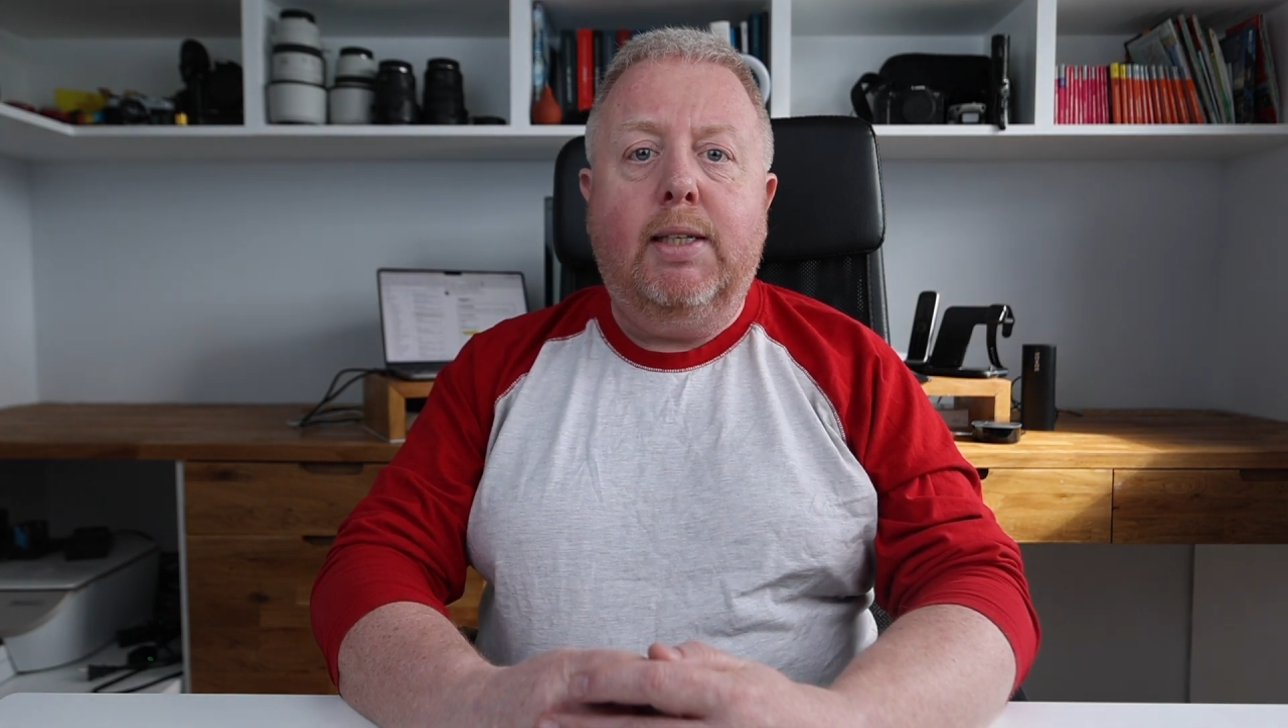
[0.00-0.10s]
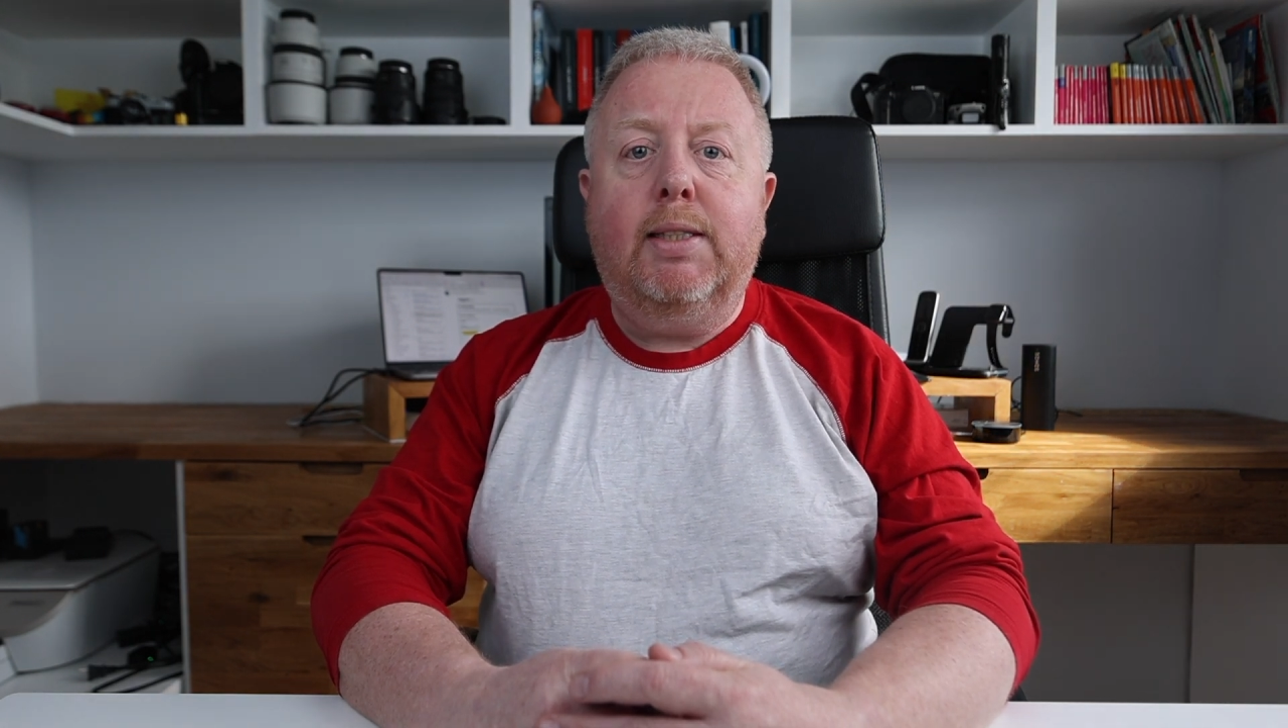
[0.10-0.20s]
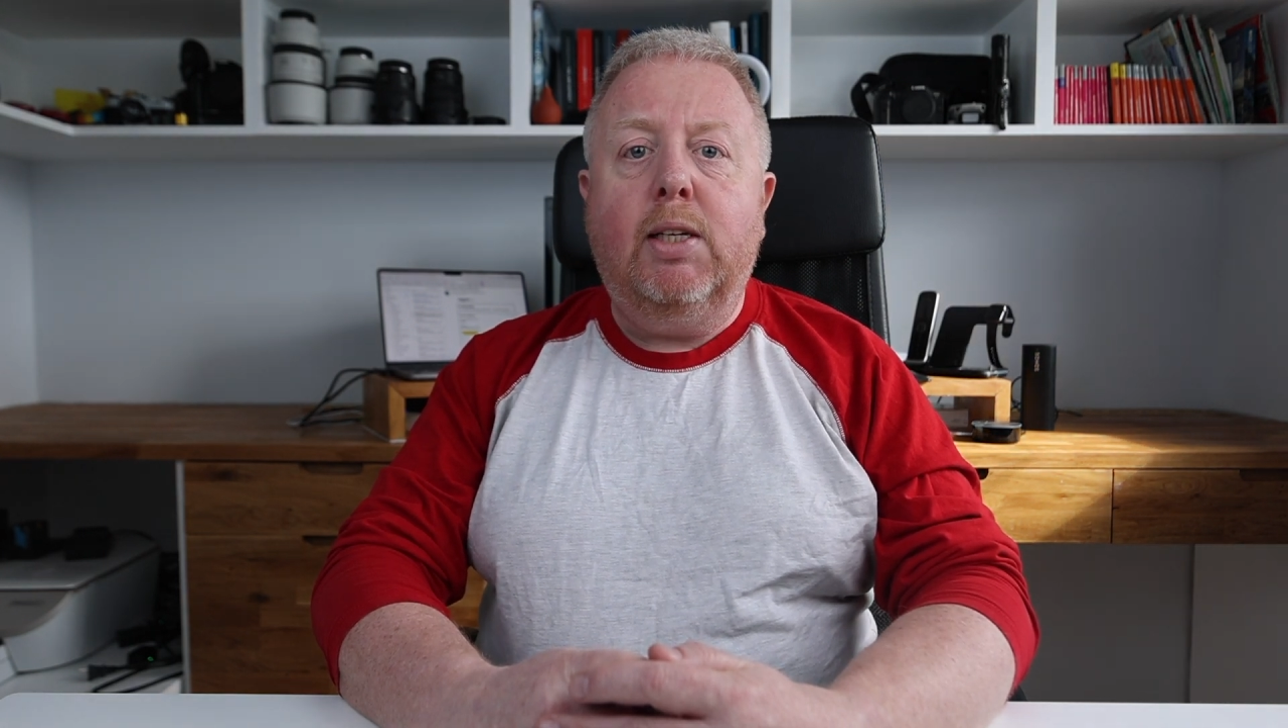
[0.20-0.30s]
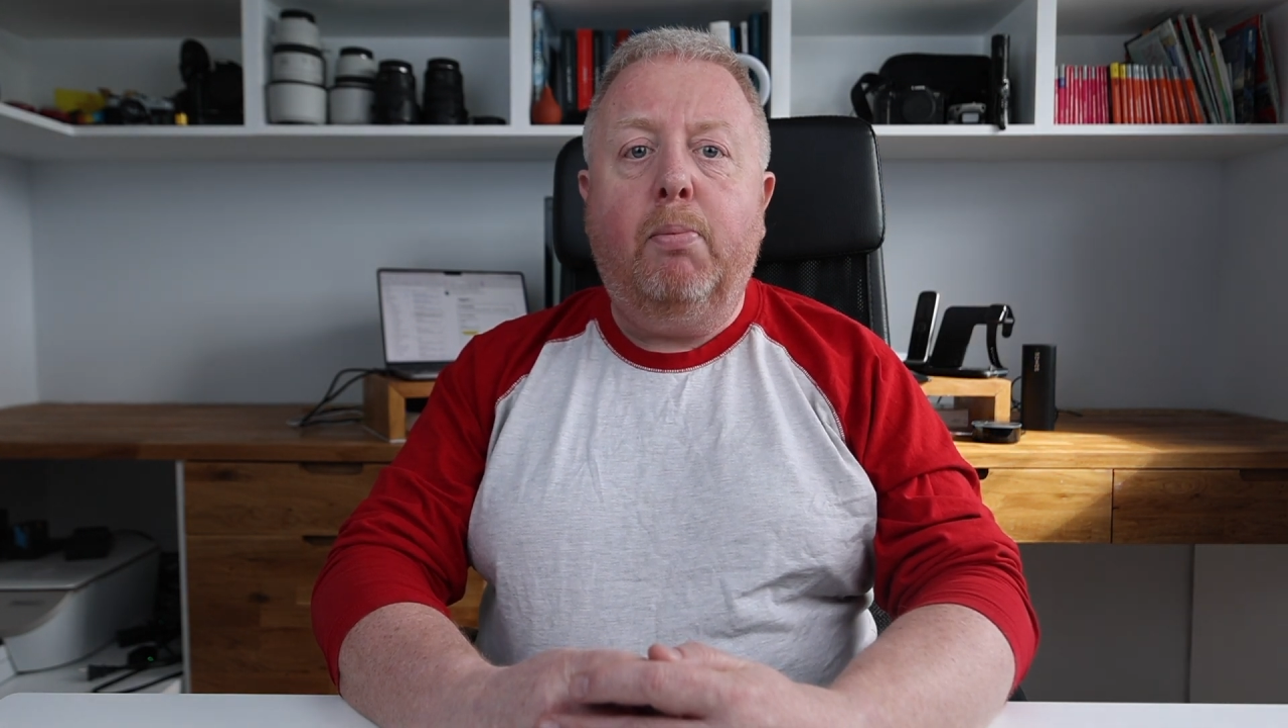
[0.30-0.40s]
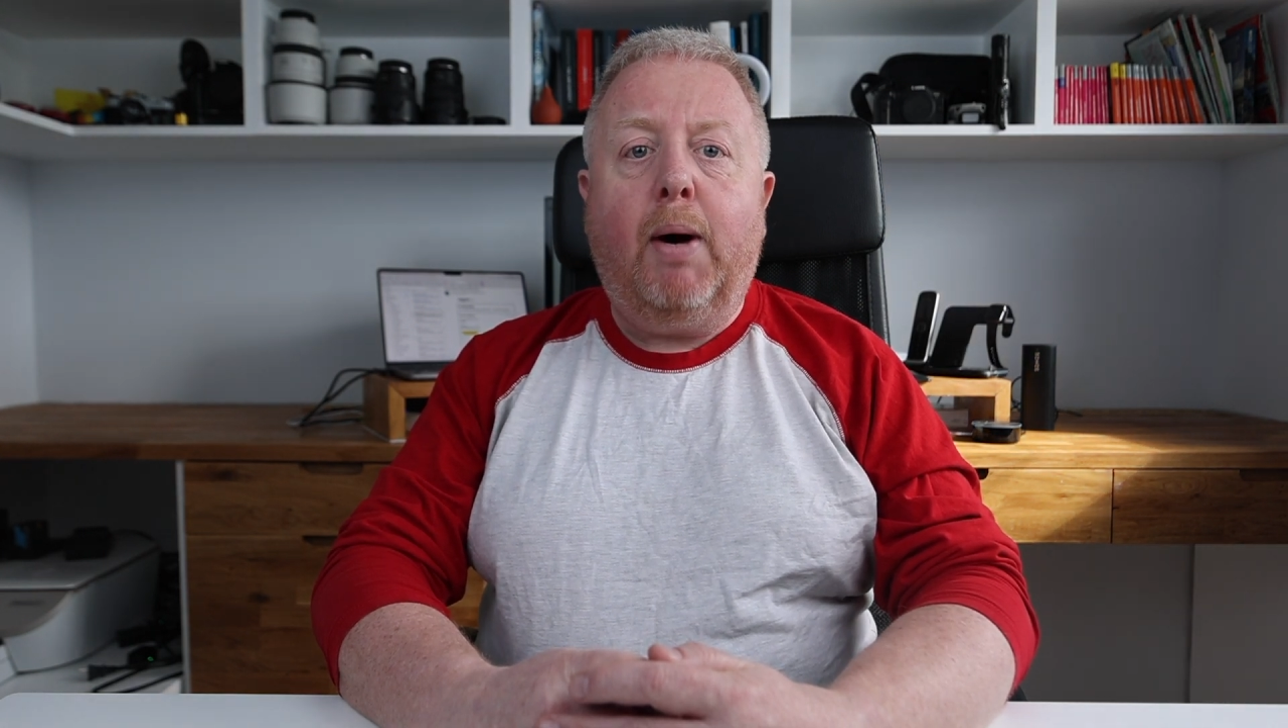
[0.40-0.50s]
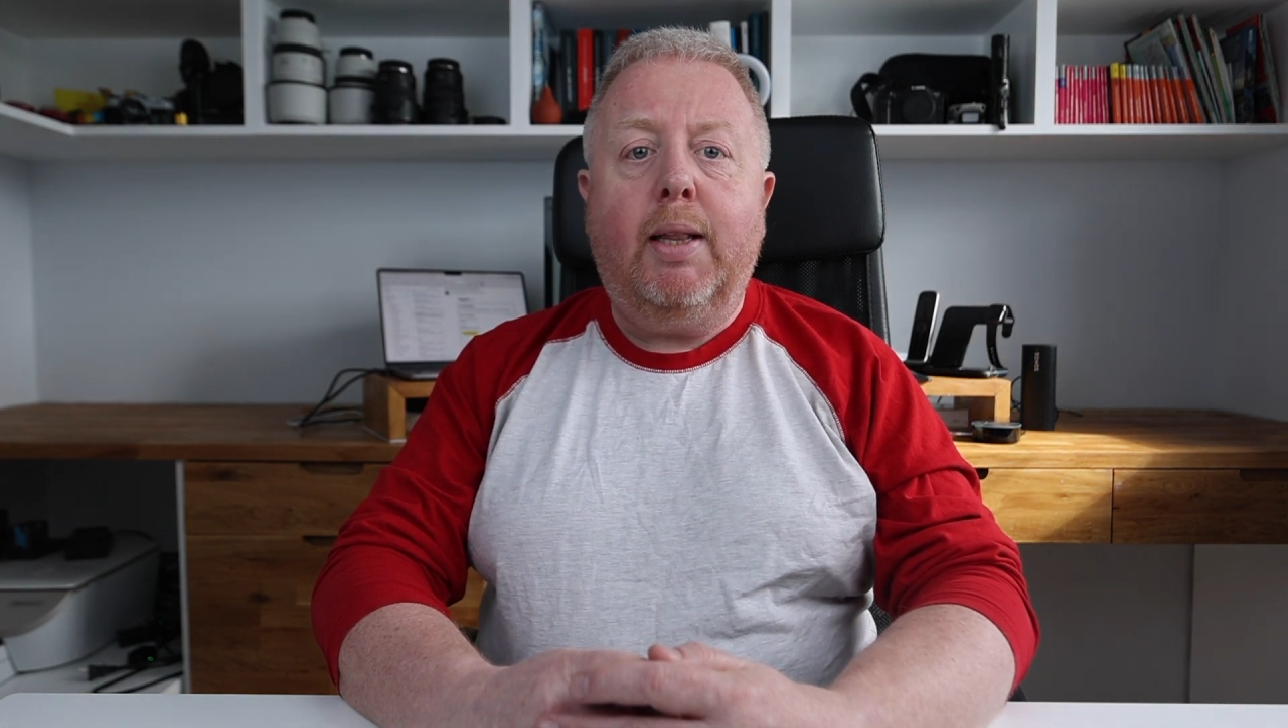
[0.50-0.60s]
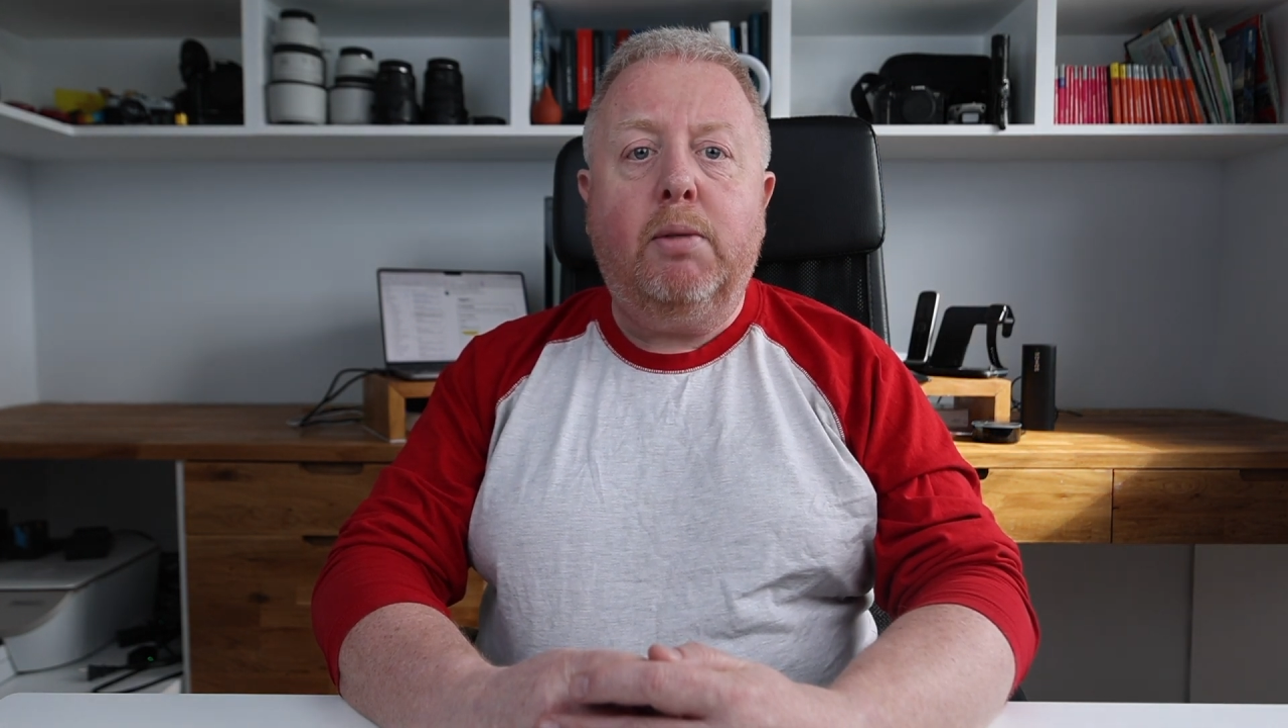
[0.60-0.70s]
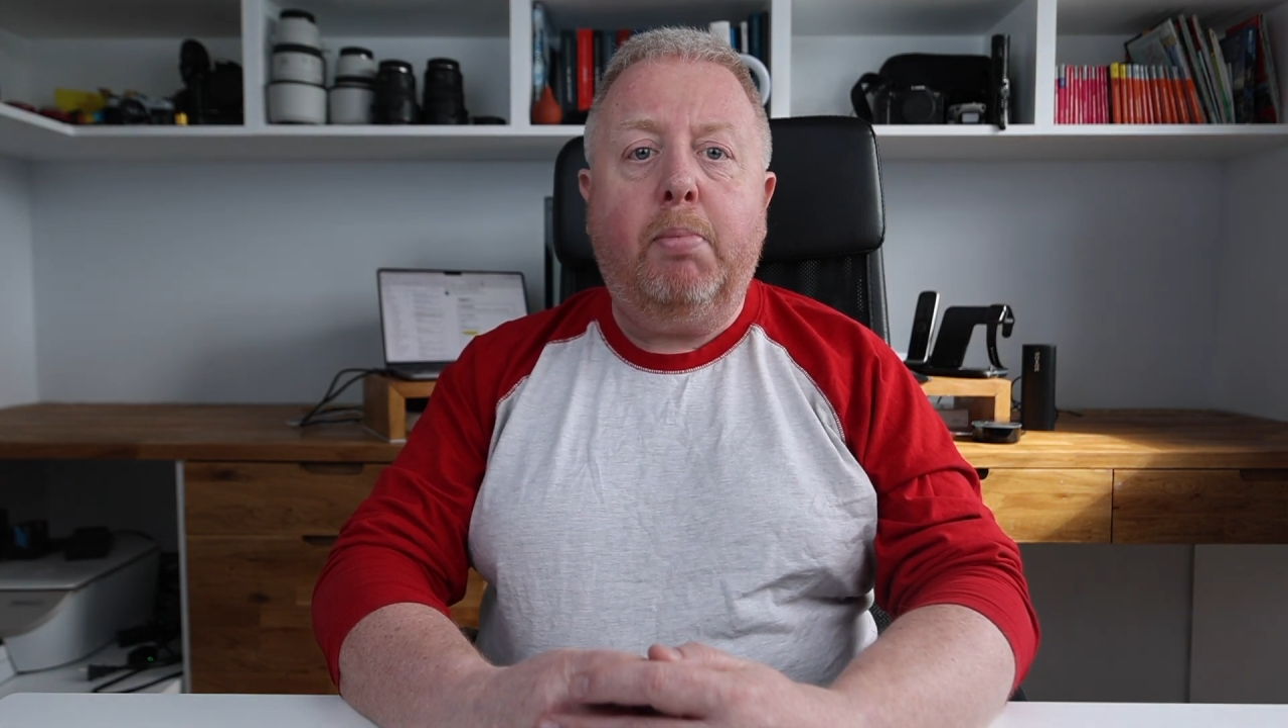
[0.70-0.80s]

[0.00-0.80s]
You can still buy